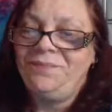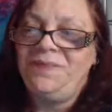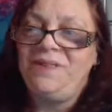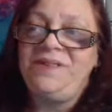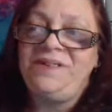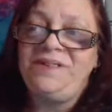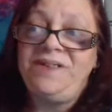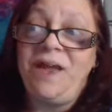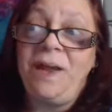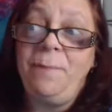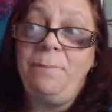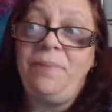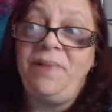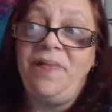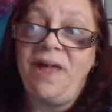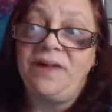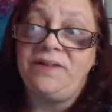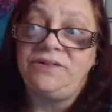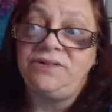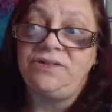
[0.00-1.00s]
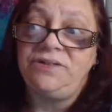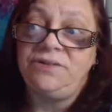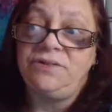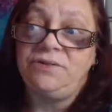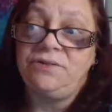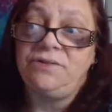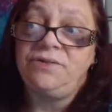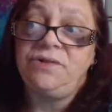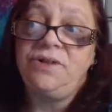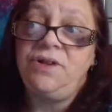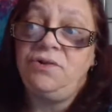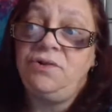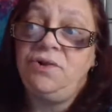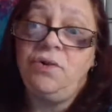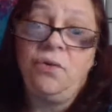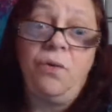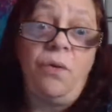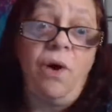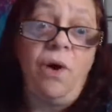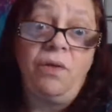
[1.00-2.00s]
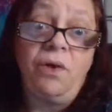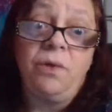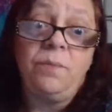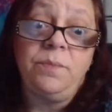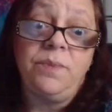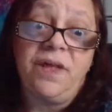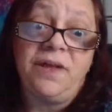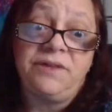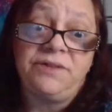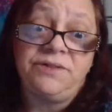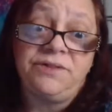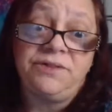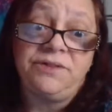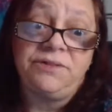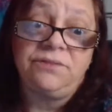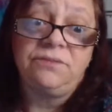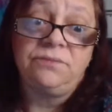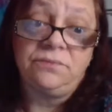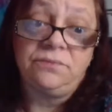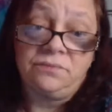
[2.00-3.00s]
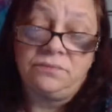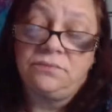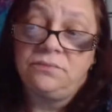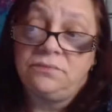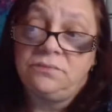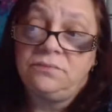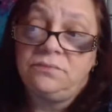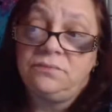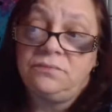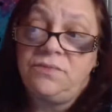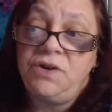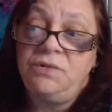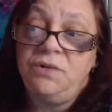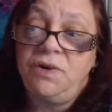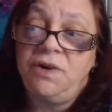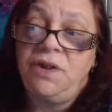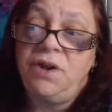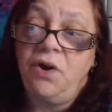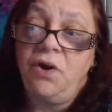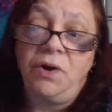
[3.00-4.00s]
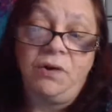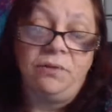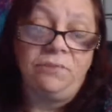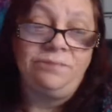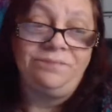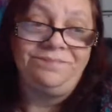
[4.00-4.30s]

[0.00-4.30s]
Stay blessed. You know, you all are blessed. You really are.